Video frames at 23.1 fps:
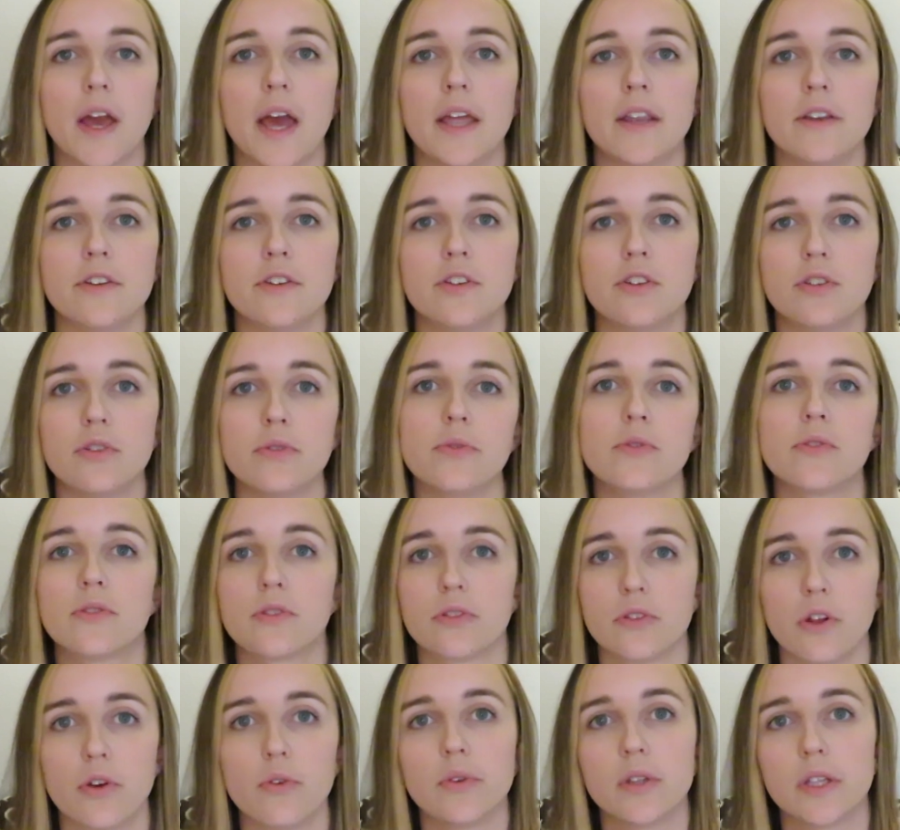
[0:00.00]
and to
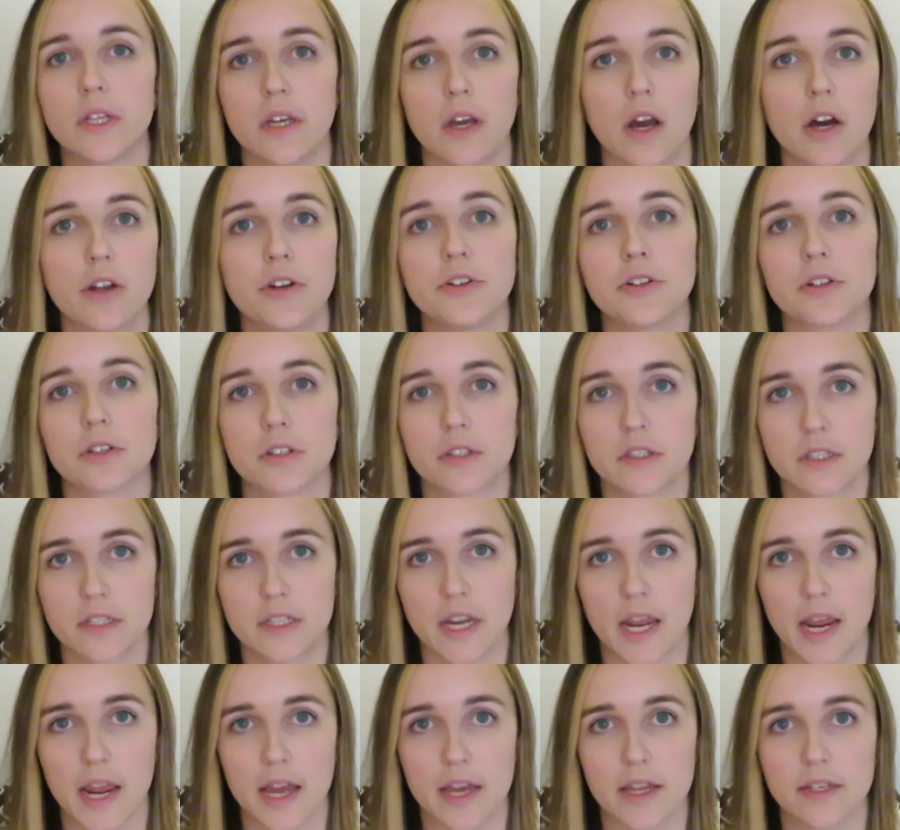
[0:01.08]
slowly
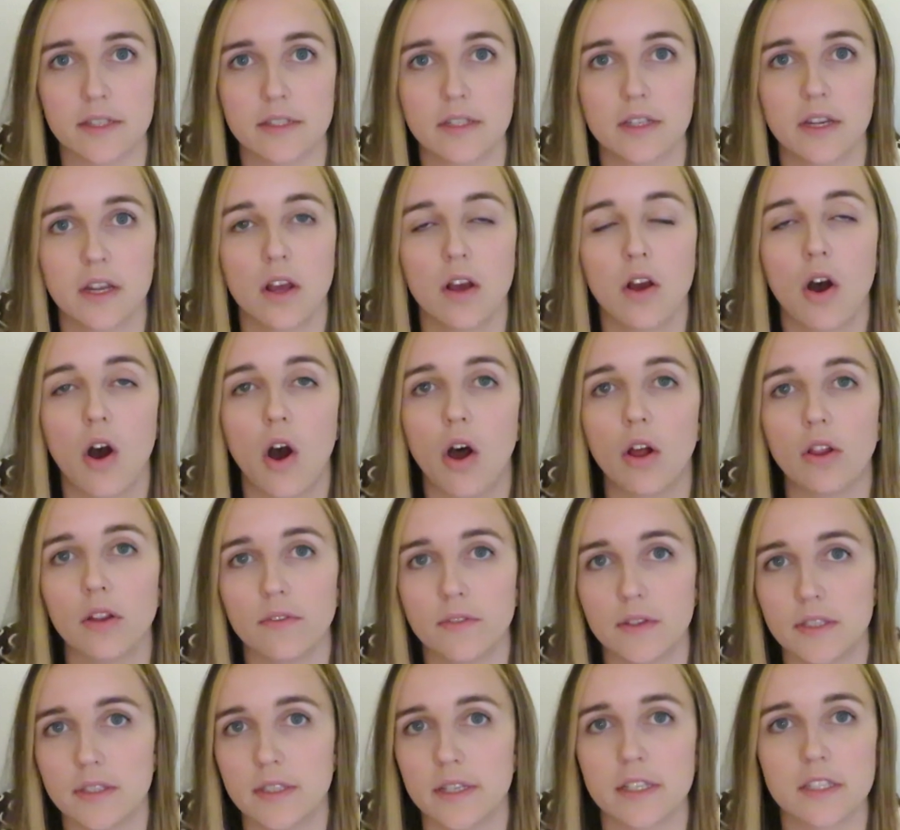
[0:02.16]
understand all of
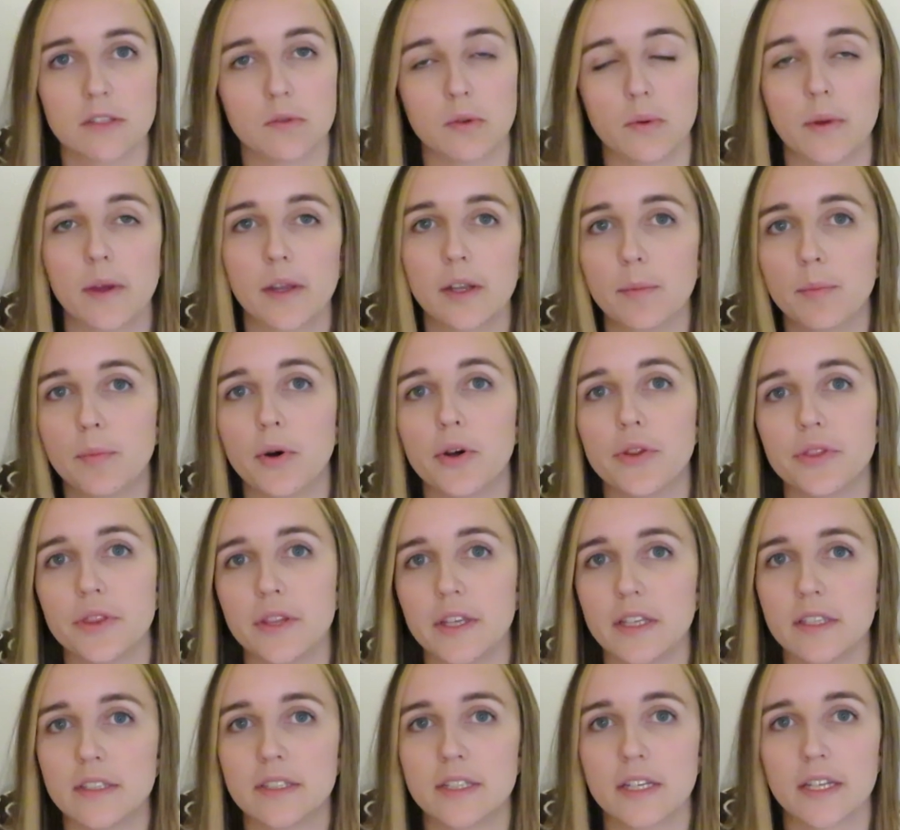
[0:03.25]
these things, to be able to put
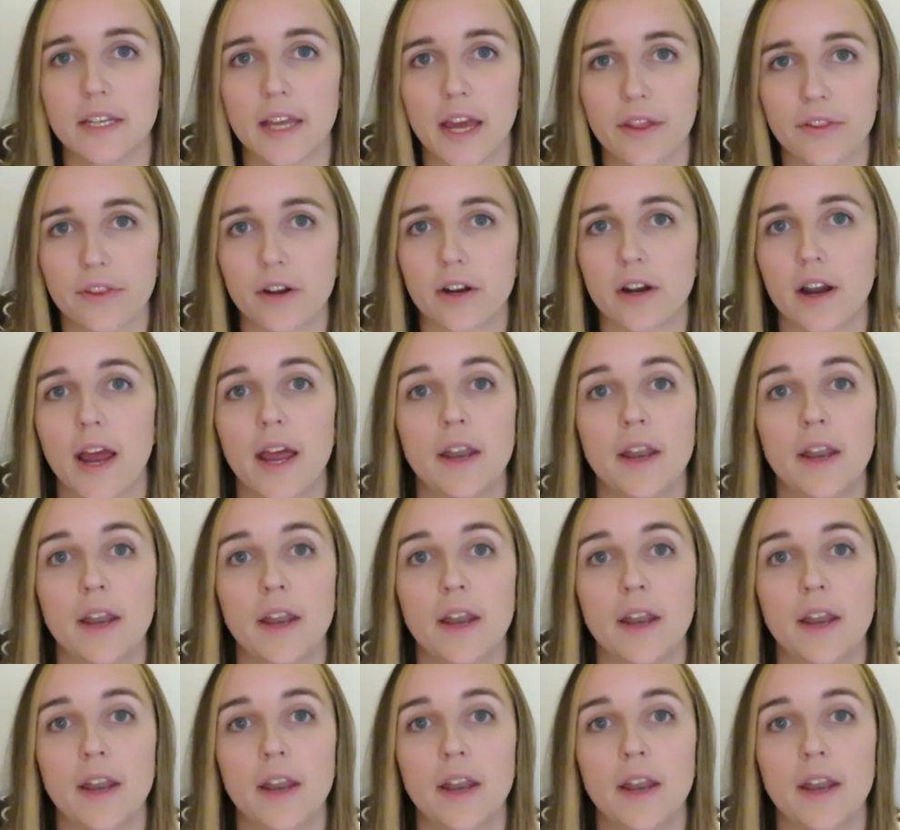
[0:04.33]
these together,